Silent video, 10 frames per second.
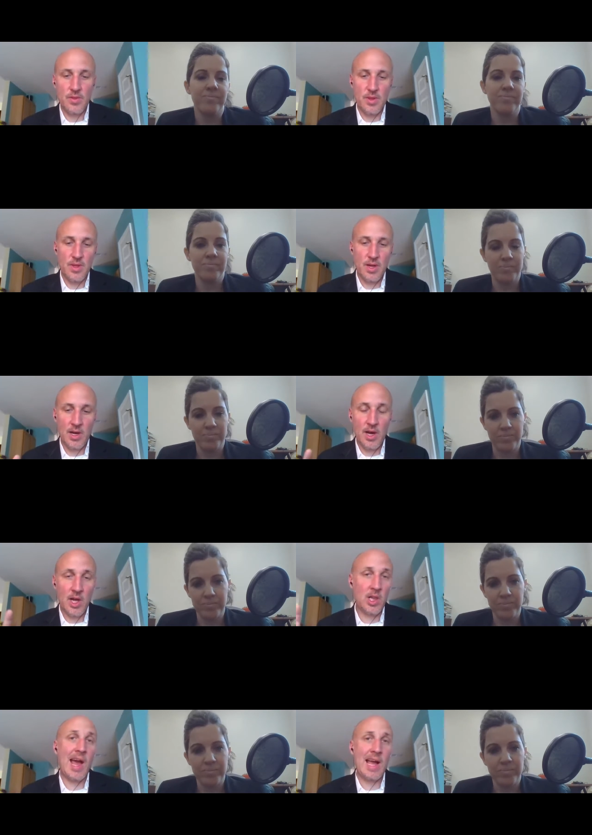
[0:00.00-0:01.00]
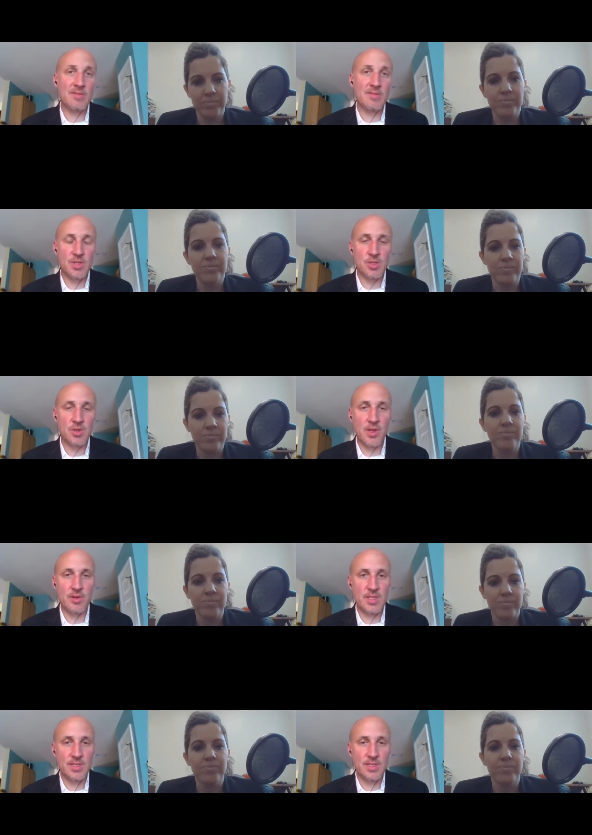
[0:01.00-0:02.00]
Speaker 1: a, a, lack of digital
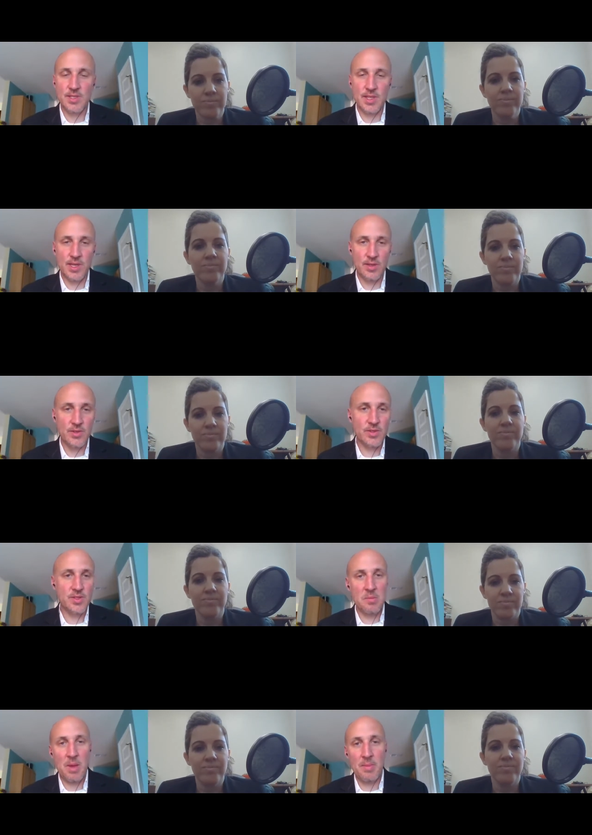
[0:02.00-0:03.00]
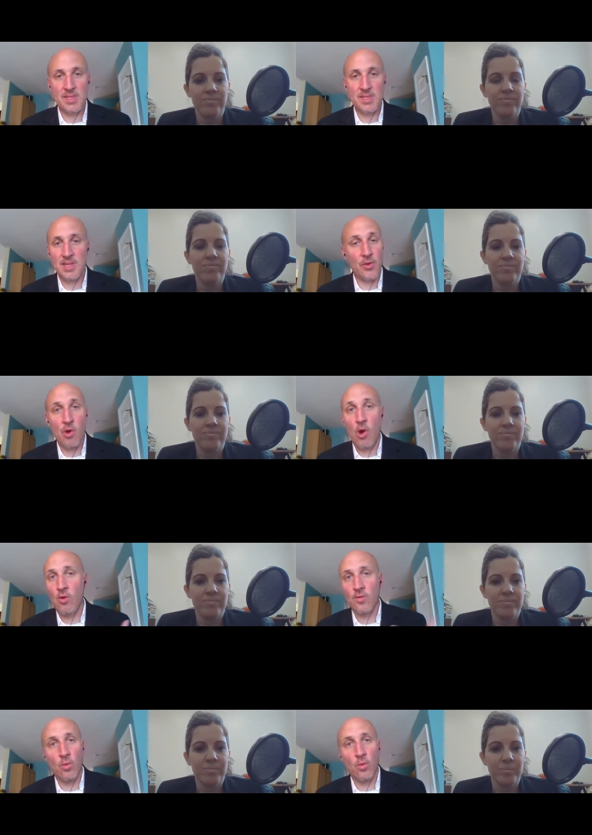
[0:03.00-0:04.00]
literacies and skills maybe it's that they're
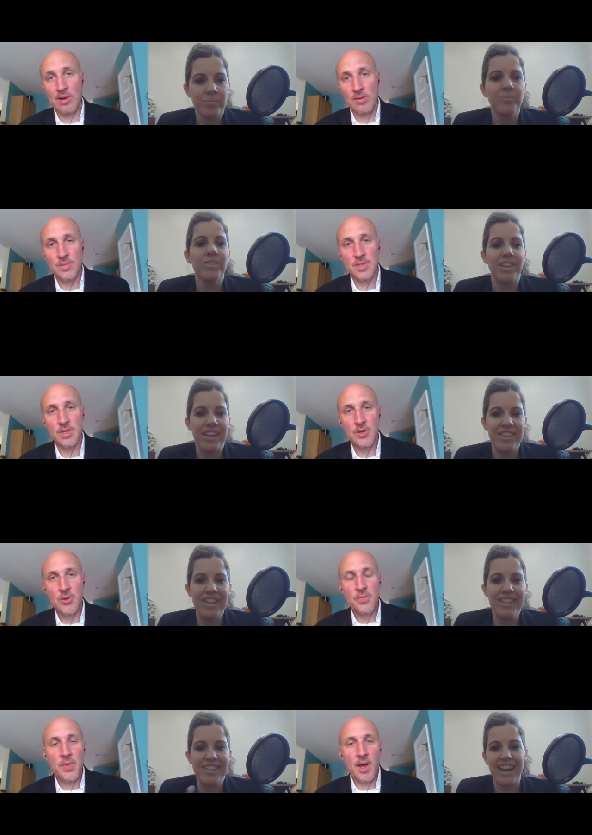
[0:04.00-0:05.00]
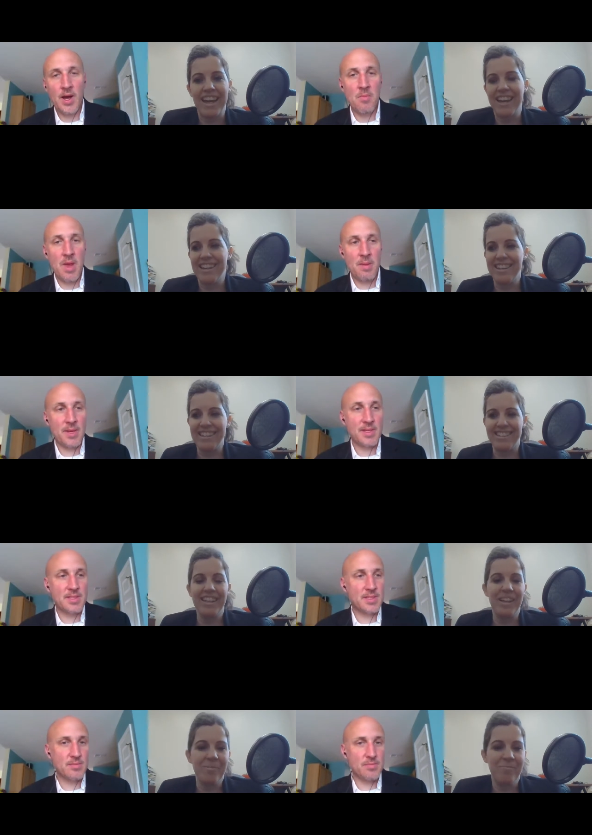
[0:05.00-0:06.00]
overwhelmed I think it's uh, maybe
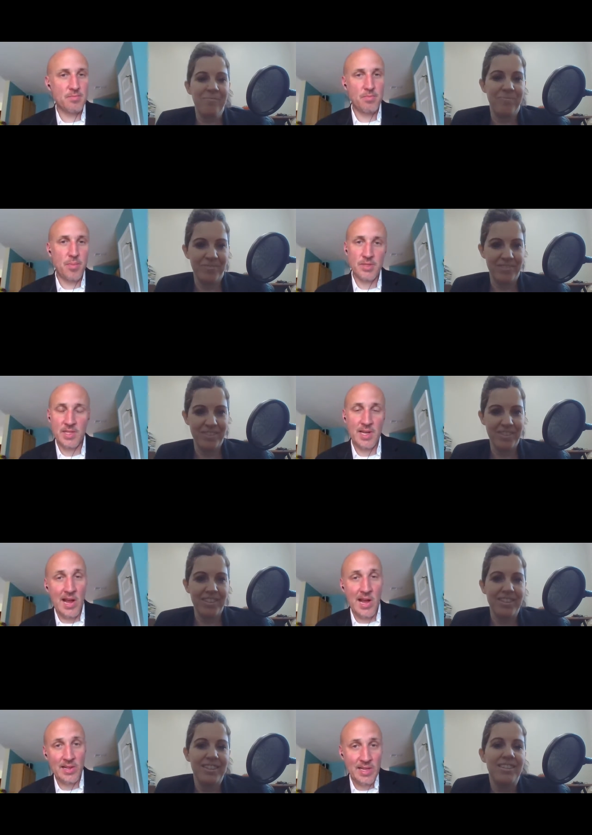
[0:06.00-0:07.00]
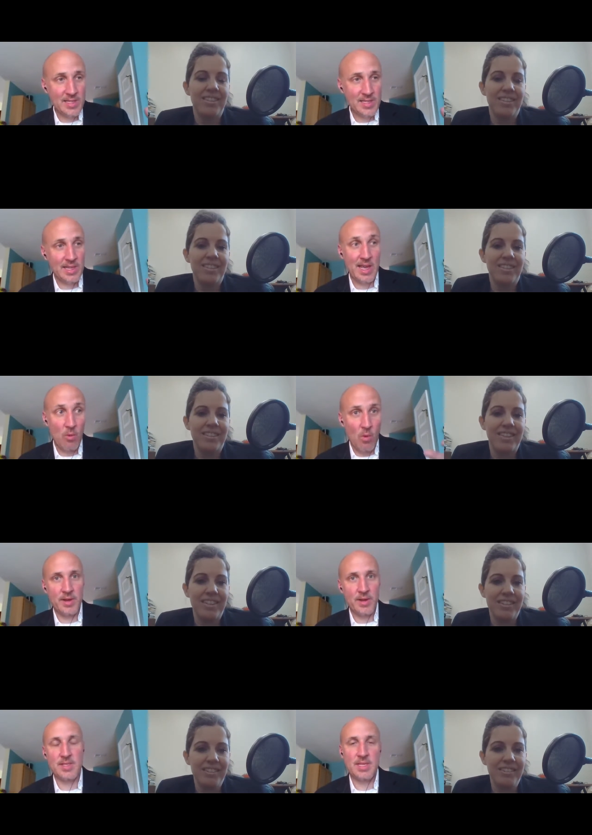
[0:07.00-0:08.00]
it's yeah. personalities like they
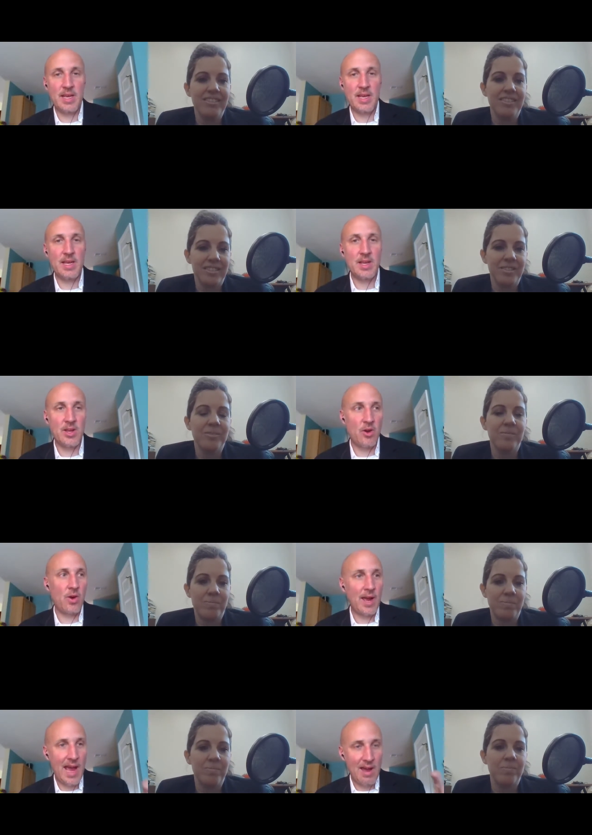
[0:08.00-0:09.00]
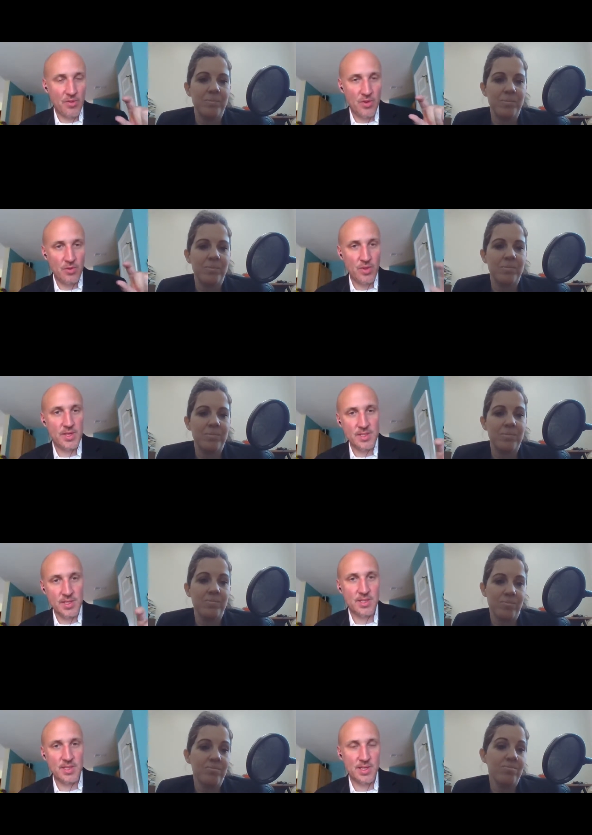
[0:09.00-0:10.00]
want to see you know i have to do this
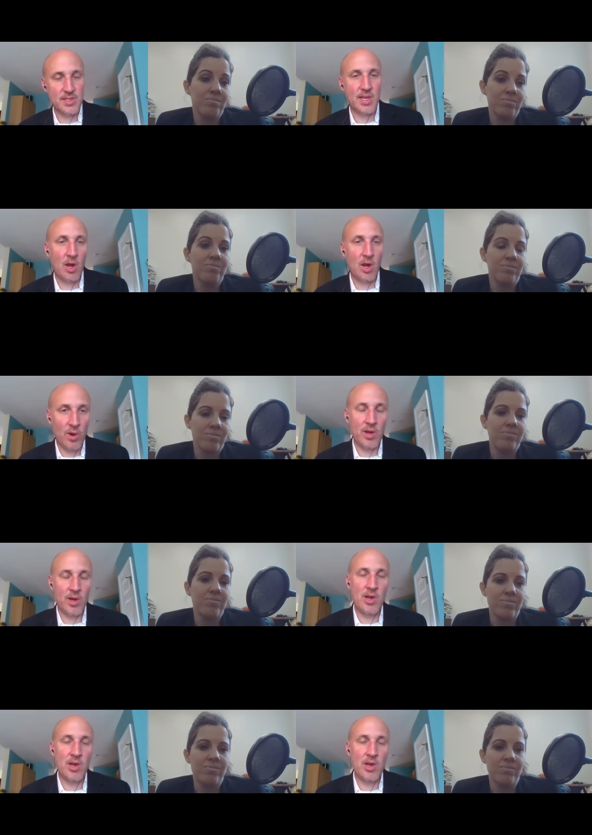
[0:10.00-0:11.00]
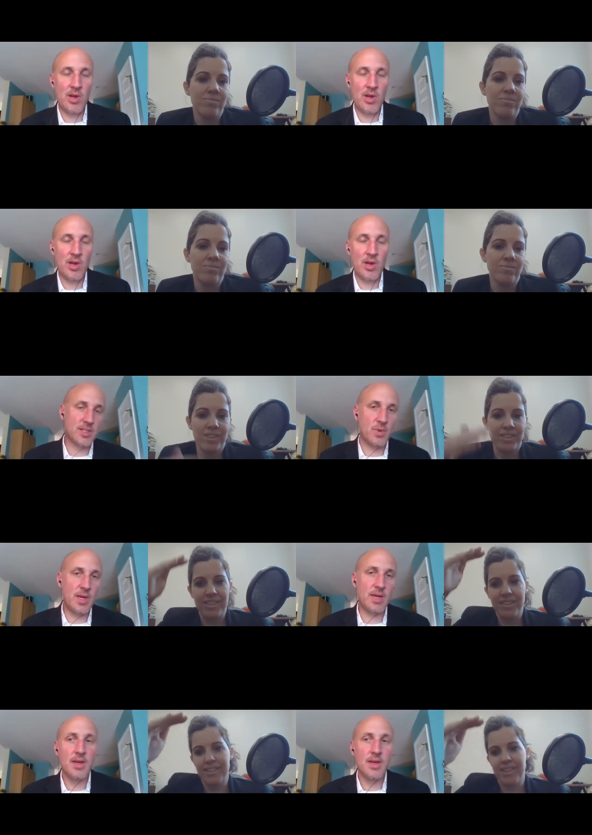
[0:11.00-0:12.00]
this this and i want to know what i have to do next
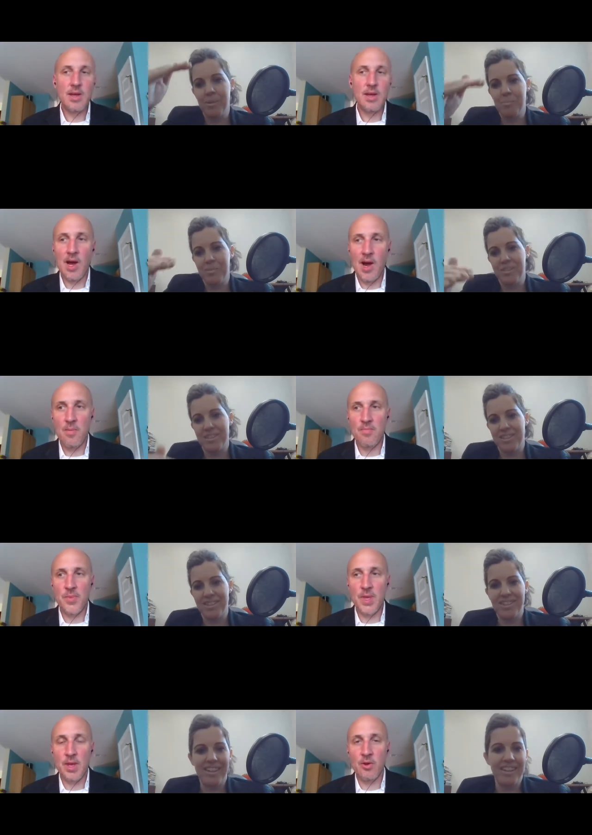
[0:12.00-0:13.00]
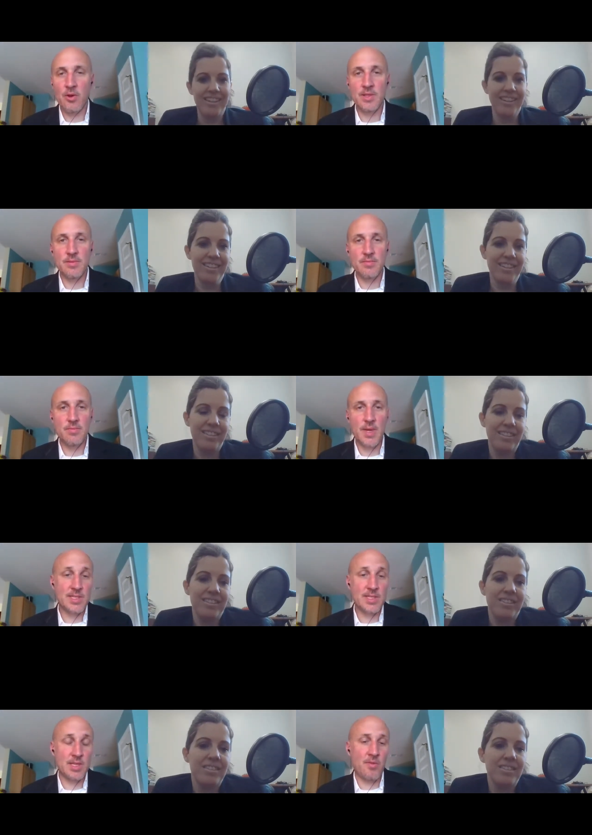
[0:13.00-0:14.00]
week um, you know and and
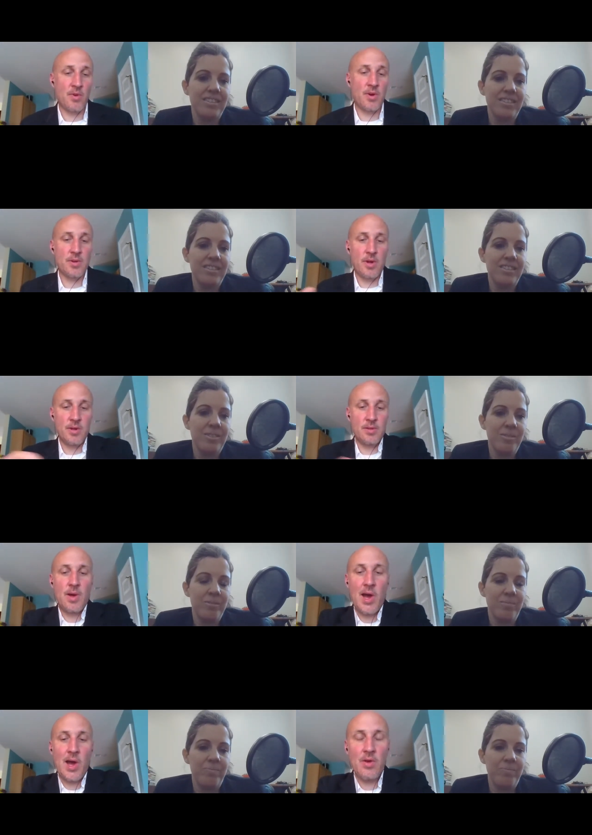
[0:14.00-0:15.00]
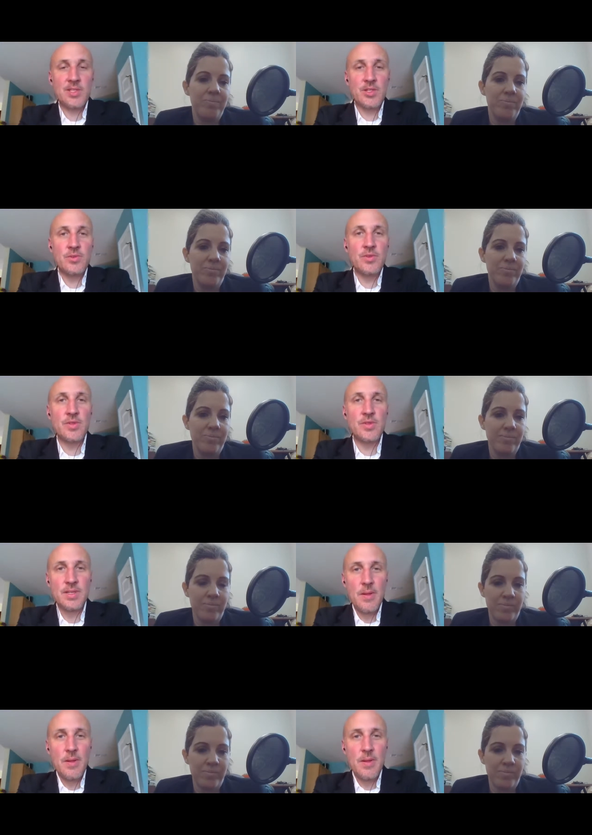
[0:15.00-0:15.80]
some of our, our higher ed students